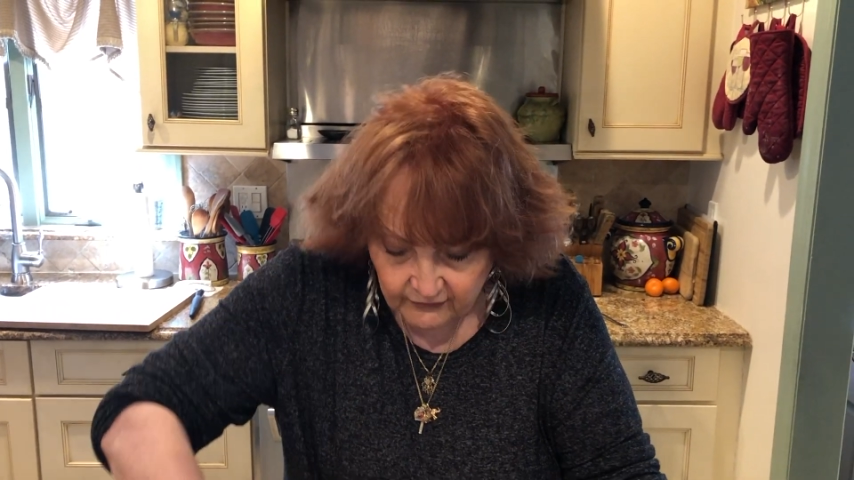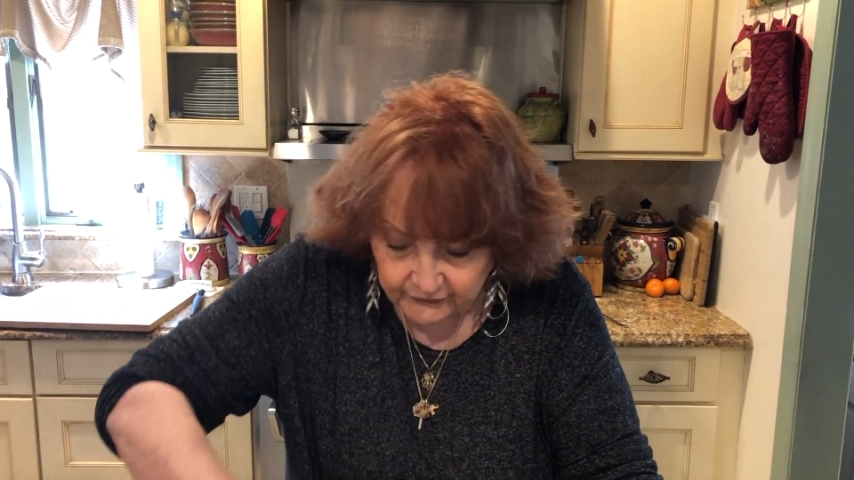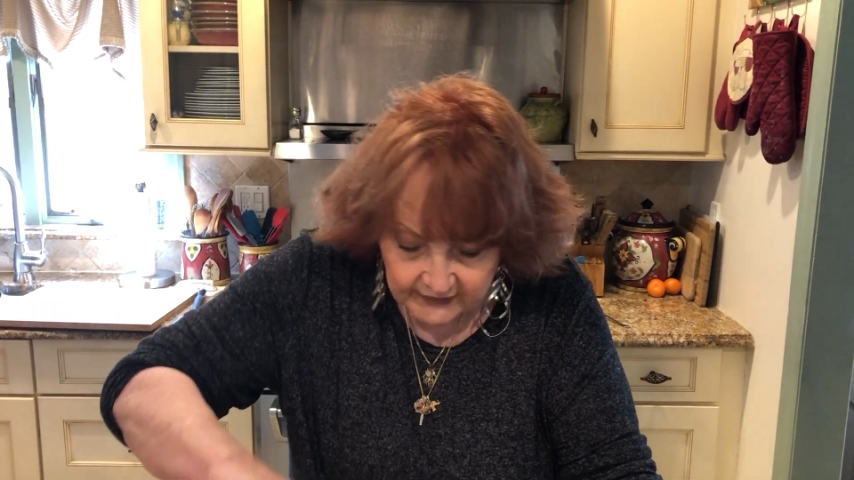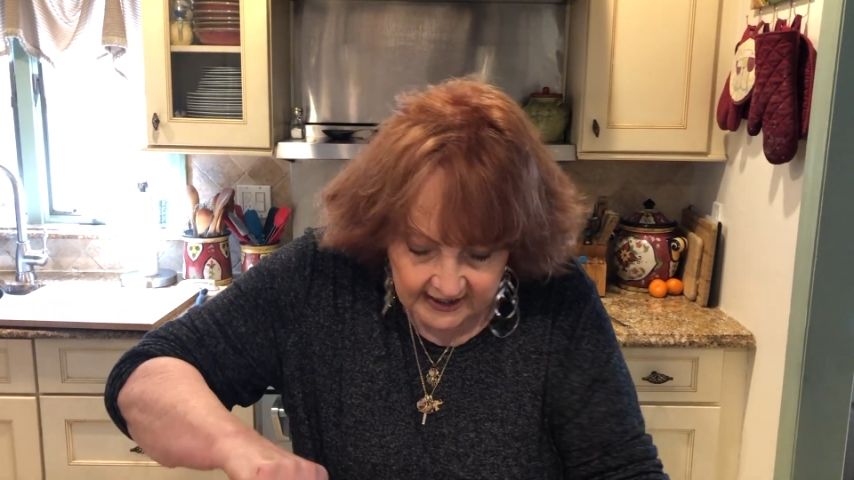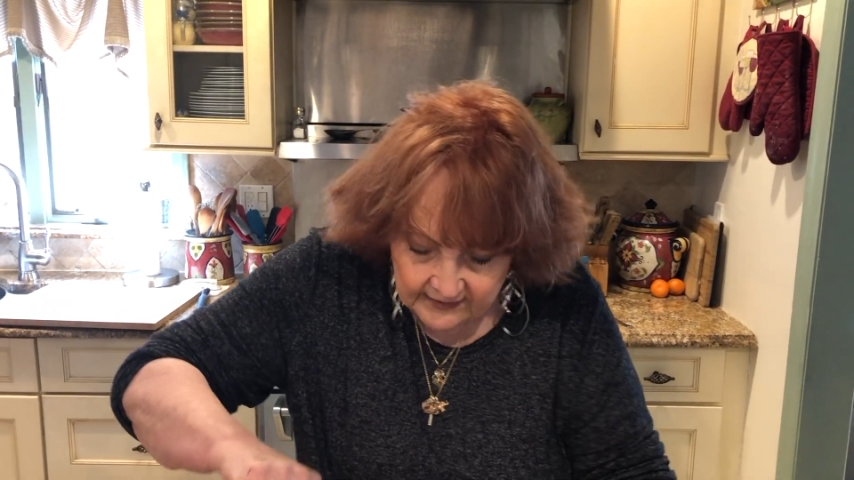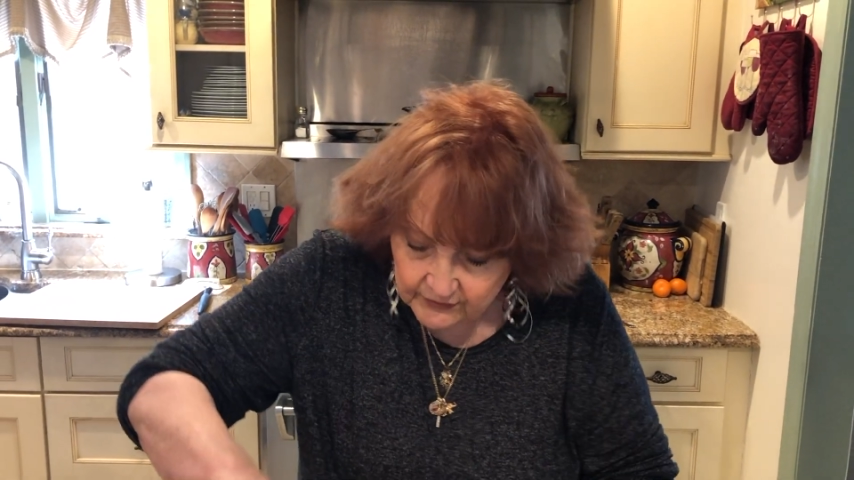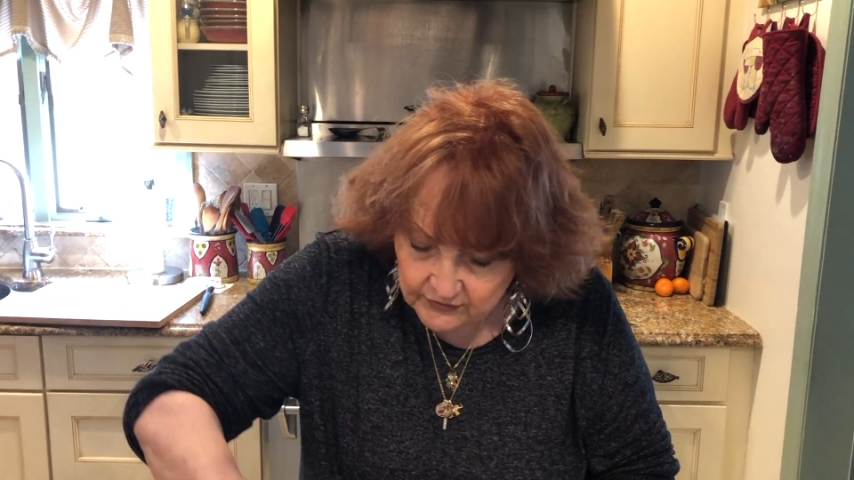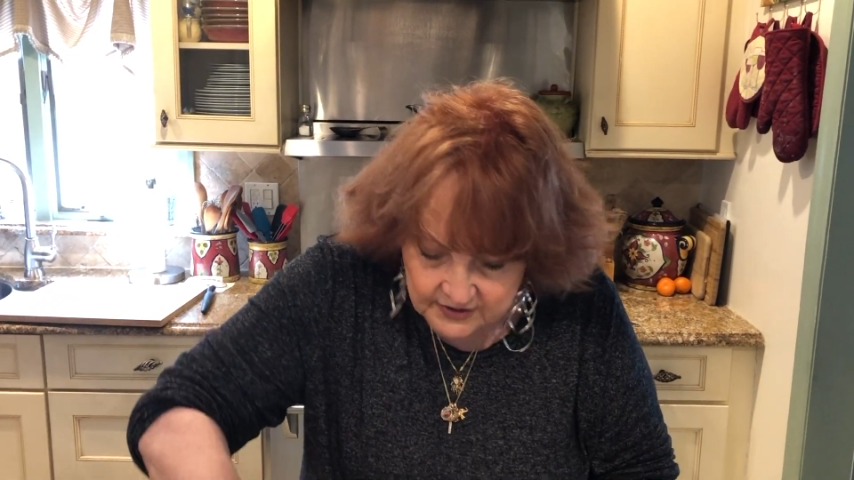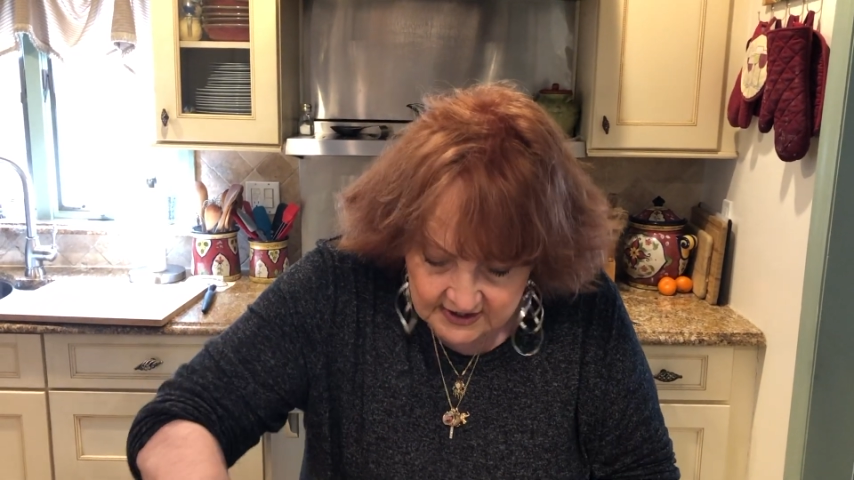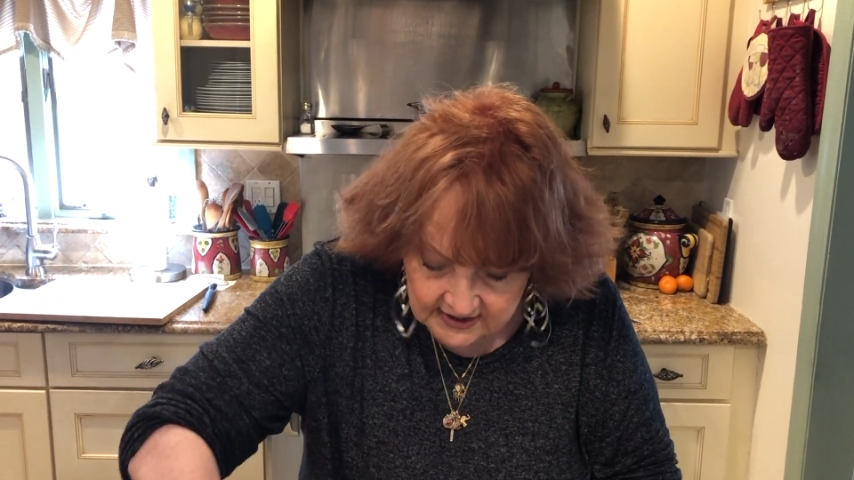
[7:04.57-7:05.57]
flavor
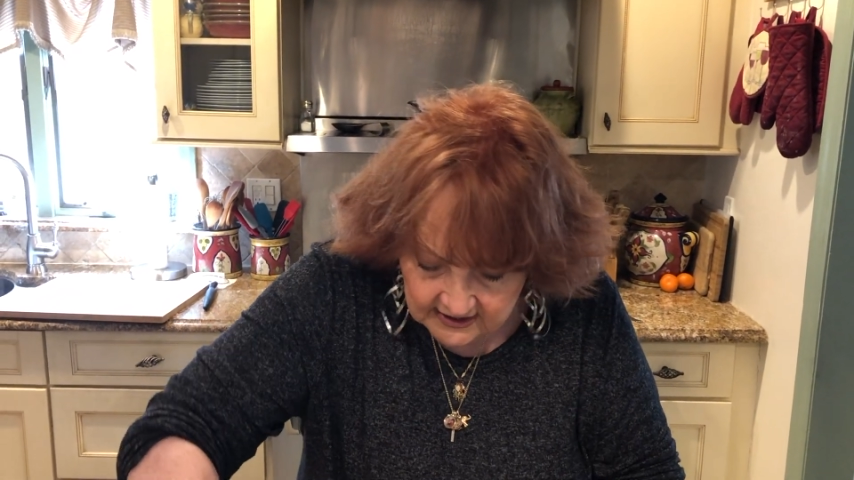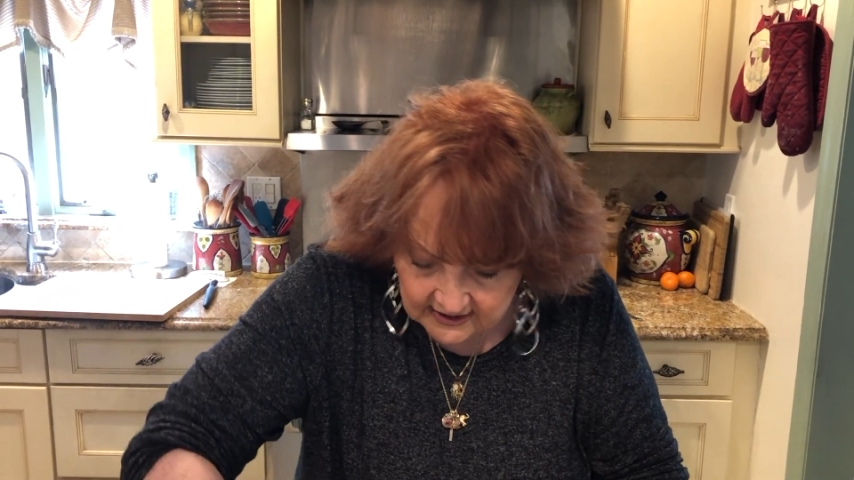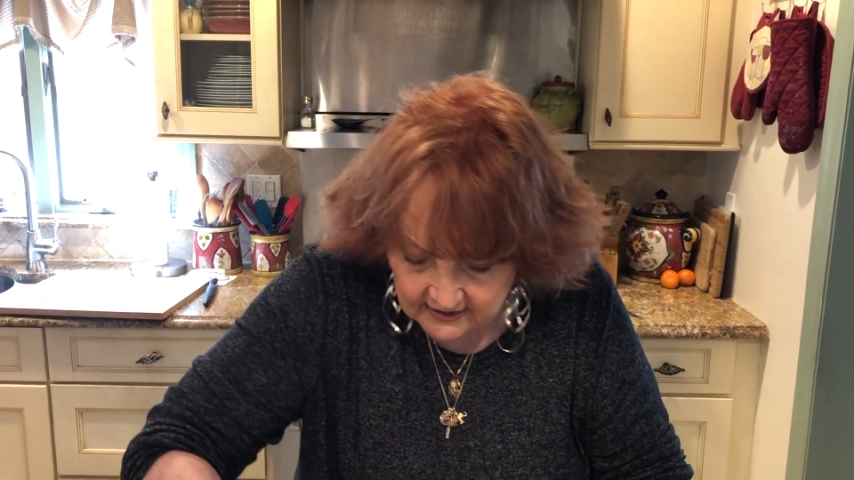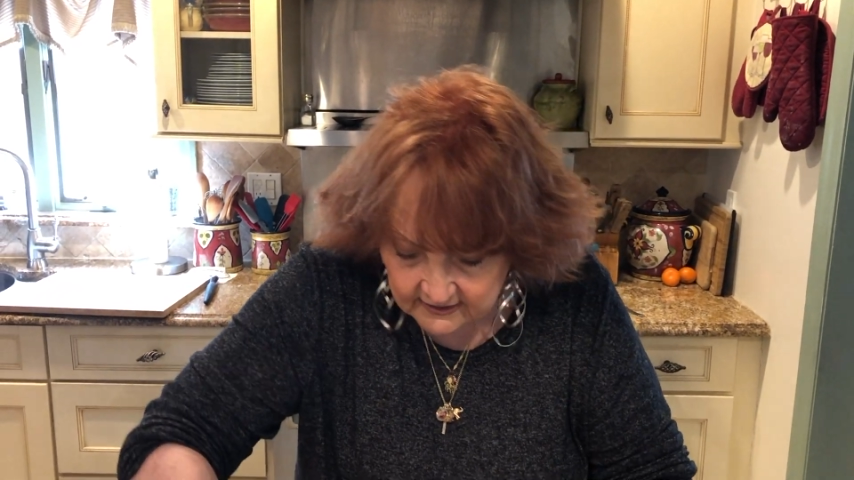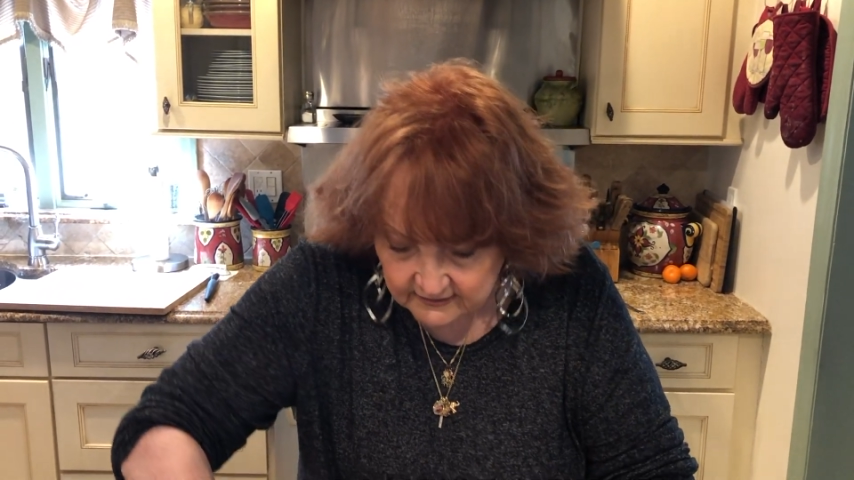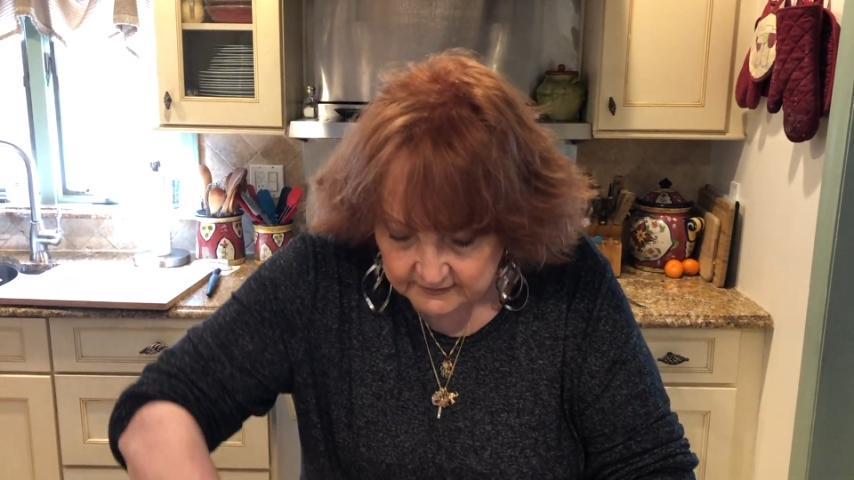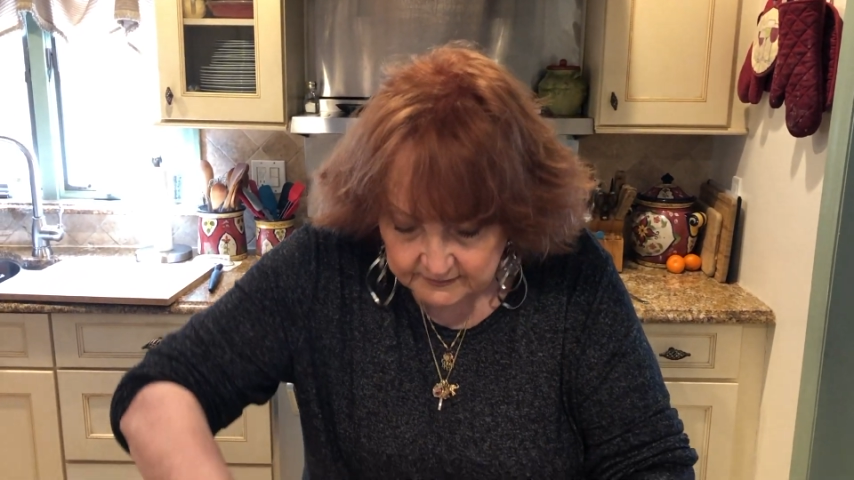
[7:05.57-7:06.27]
is in there.